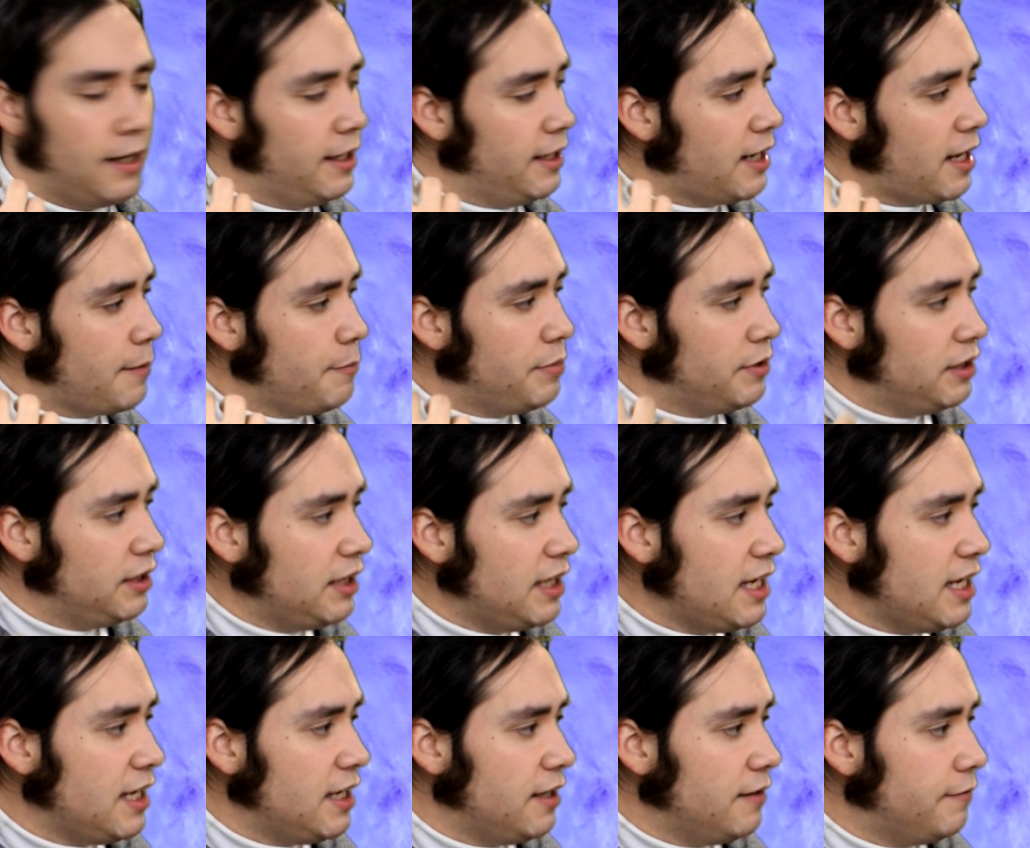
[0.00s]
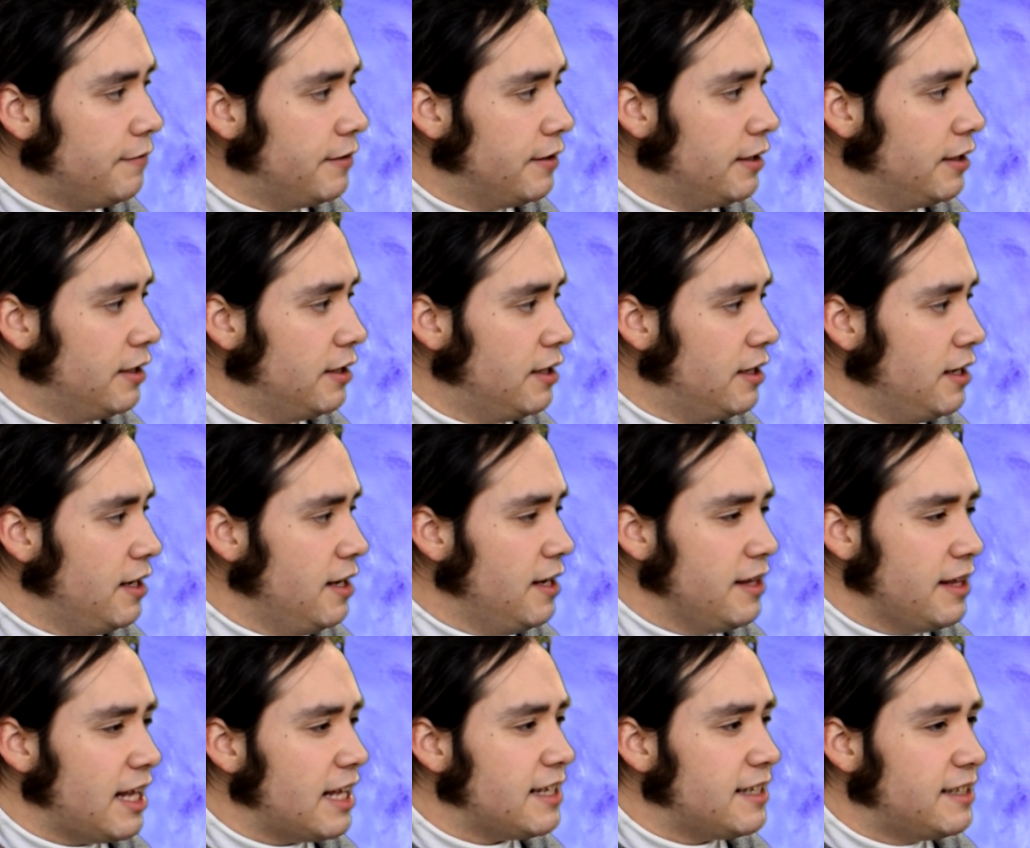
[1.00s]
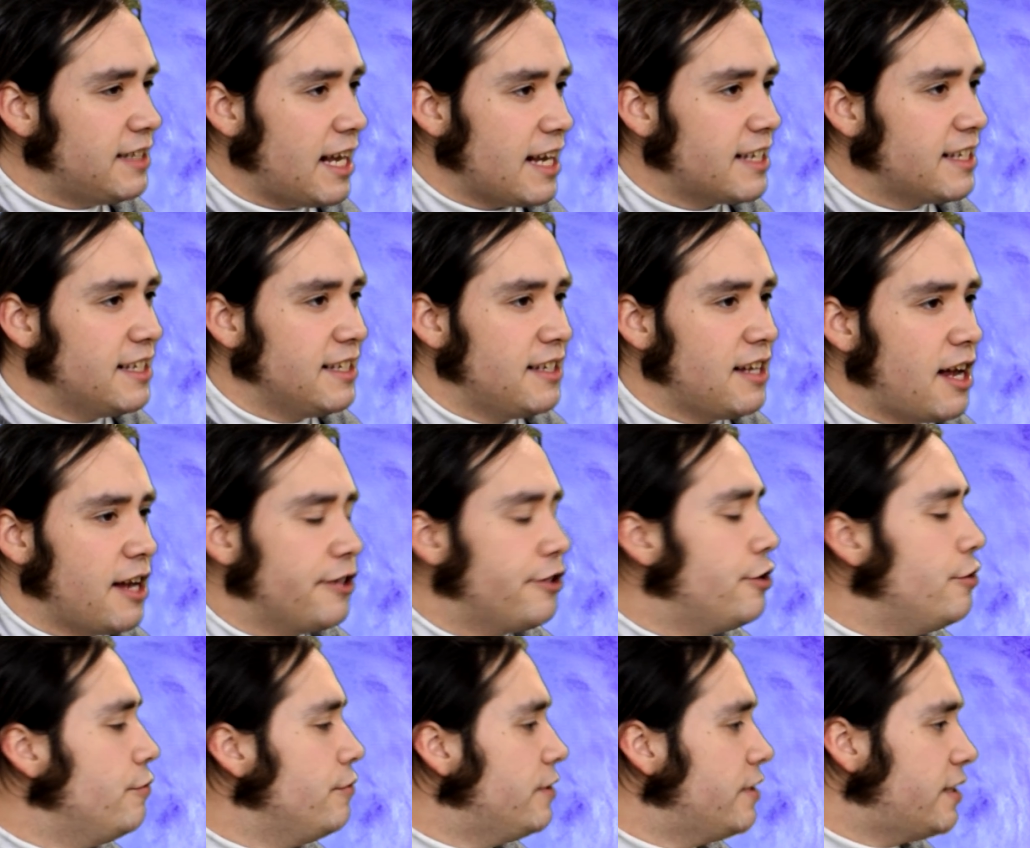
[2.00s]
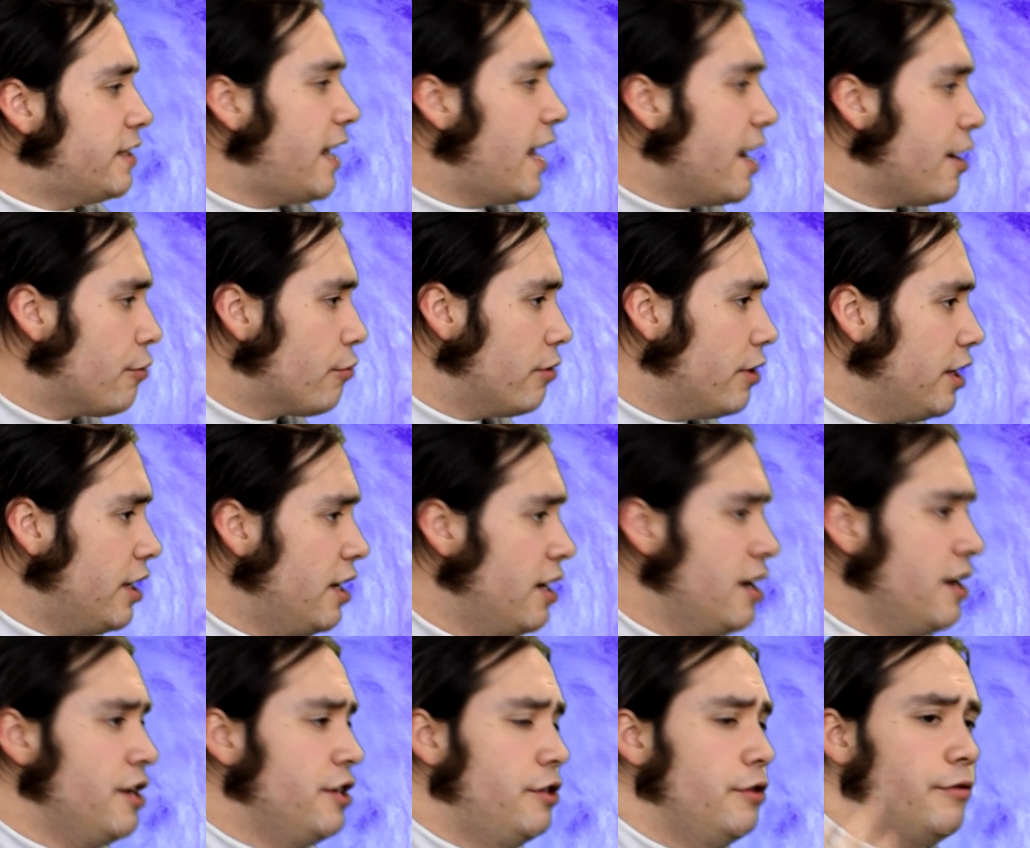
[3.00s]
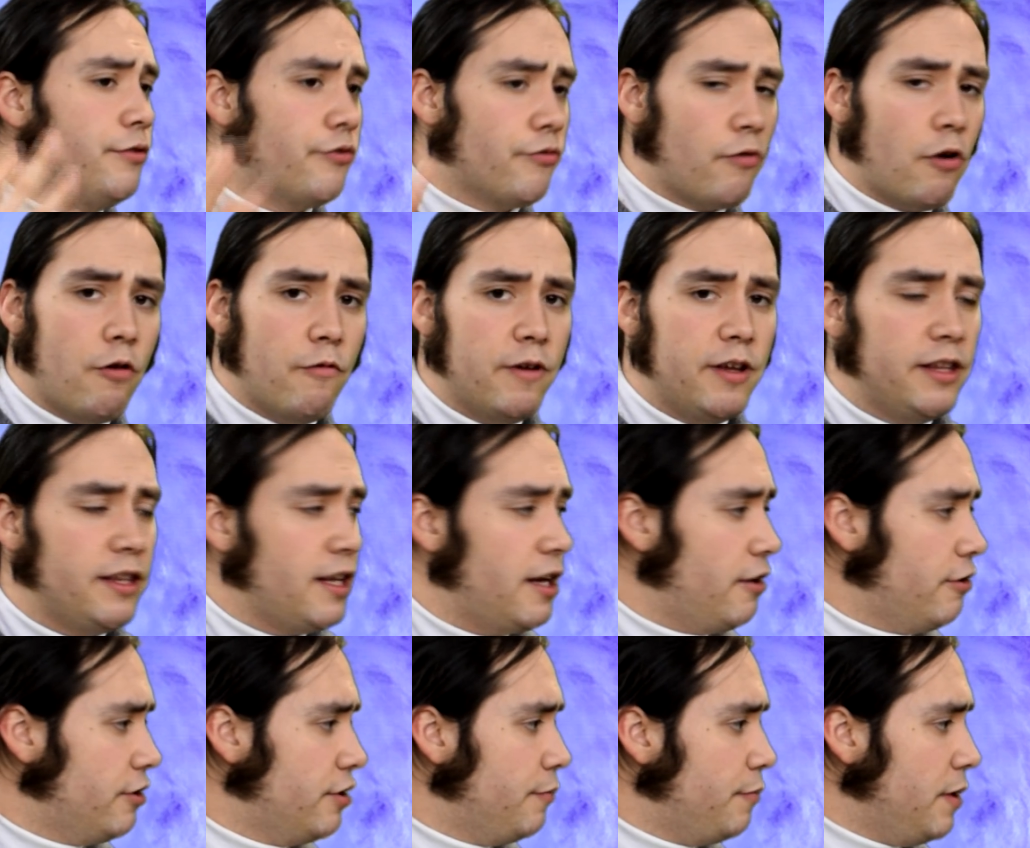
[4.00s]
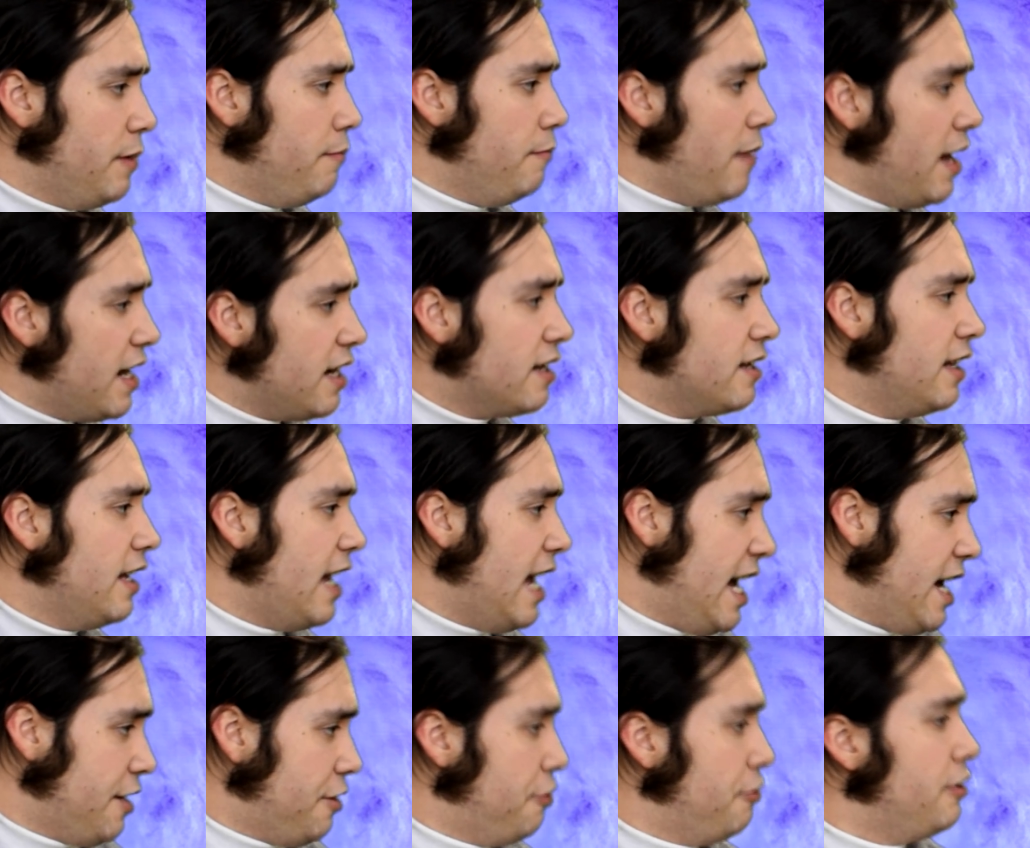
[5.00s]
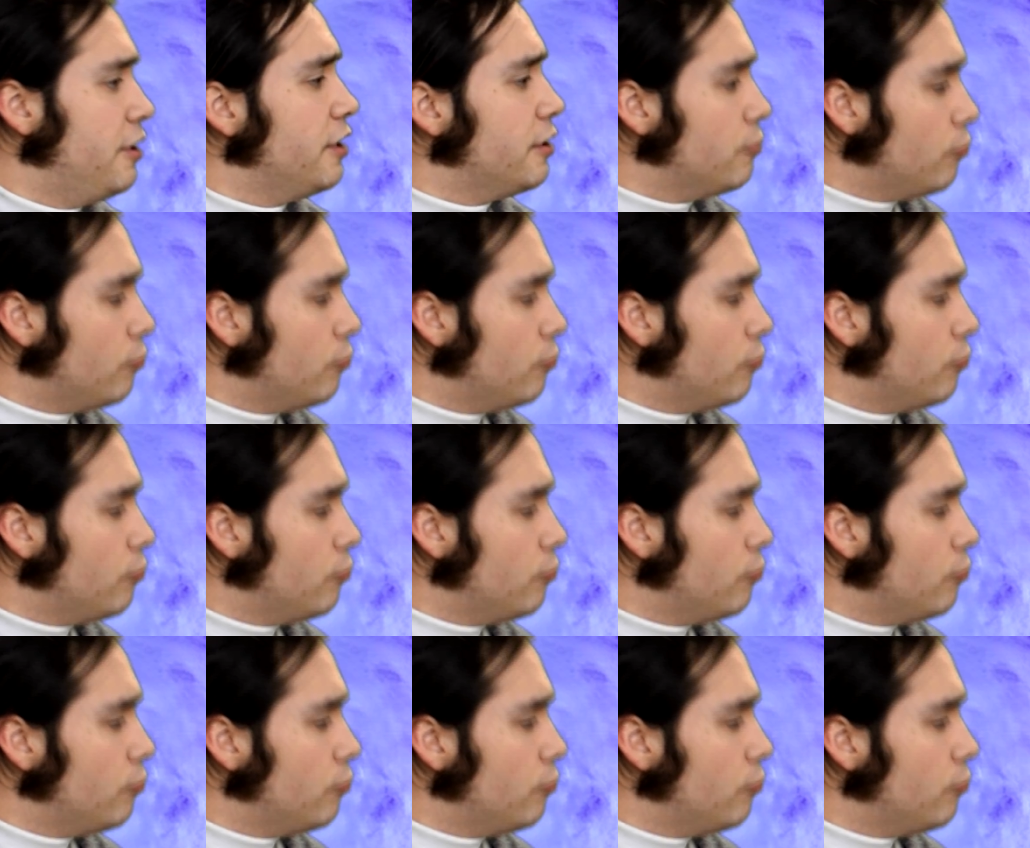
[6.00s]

And I believe that sex is not too sacred to throw in there to be medically accurate as